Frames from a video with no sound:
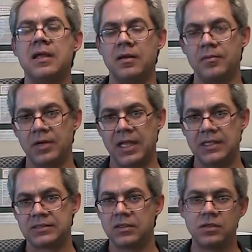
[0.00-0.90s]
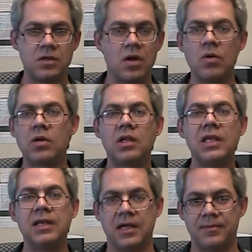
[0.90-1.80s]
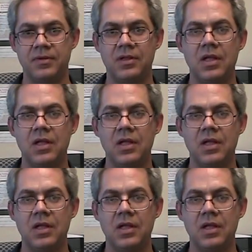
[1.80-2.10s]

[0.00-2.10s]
in place, no cleanup,